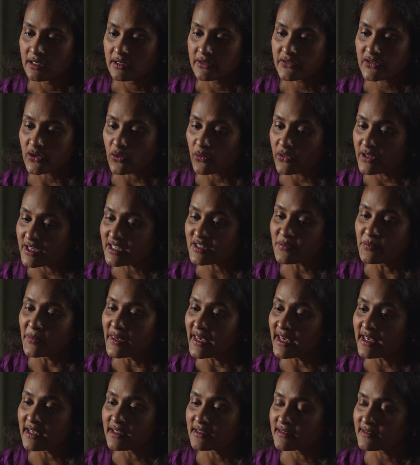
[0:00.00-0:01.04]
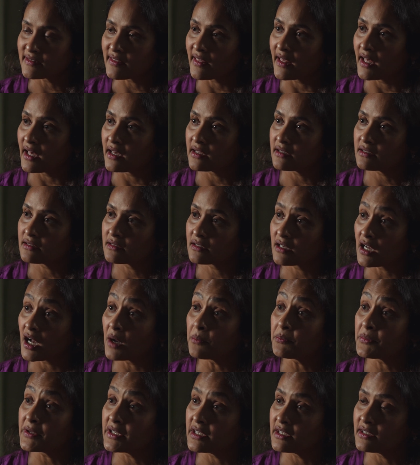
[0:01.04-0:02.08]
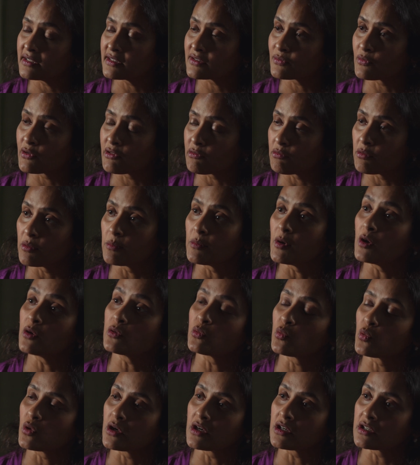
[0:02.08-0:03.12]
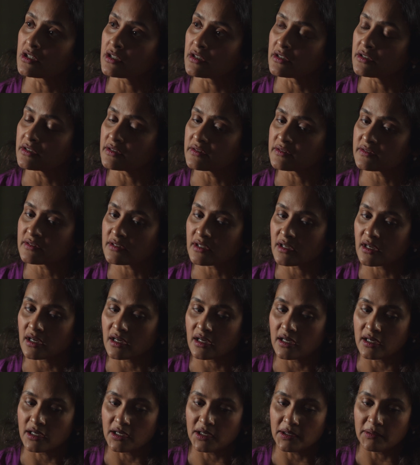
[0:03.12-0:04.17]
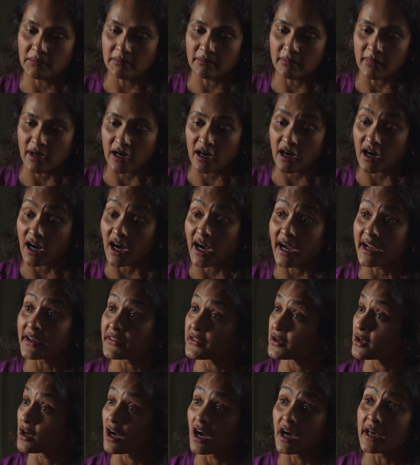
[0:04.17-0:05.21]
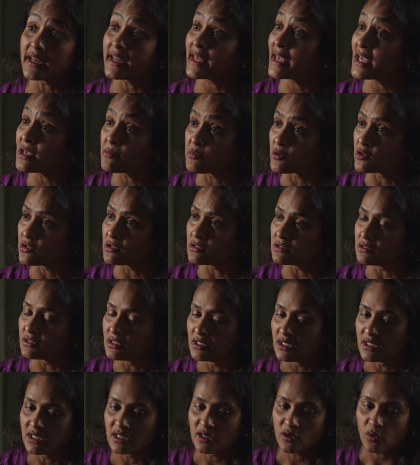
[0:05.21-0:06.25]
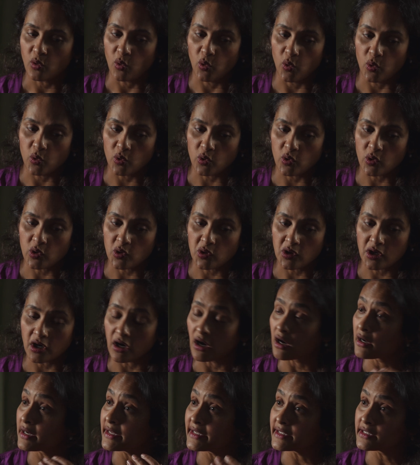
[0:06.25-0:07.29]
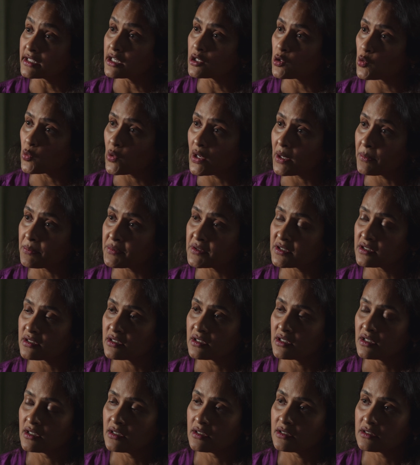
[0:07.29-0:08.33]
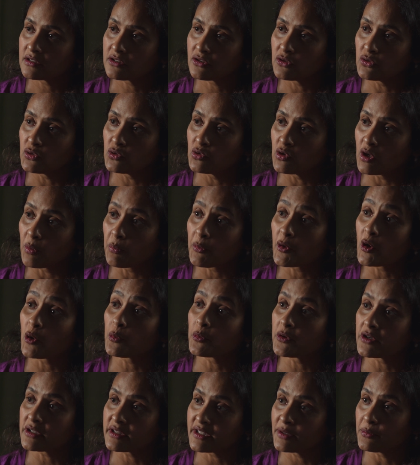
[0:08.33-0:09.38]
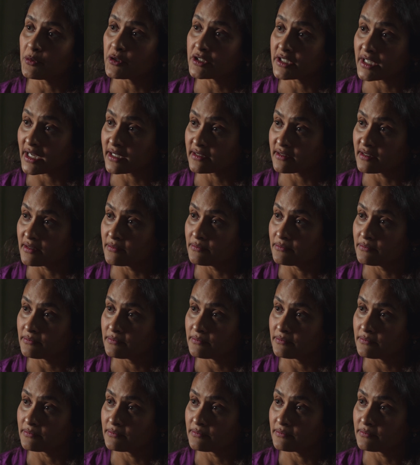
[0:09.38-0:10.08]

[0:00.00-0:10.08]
So this means that companies with remote workers are either unable or are ill-equipped to appropriately protect them.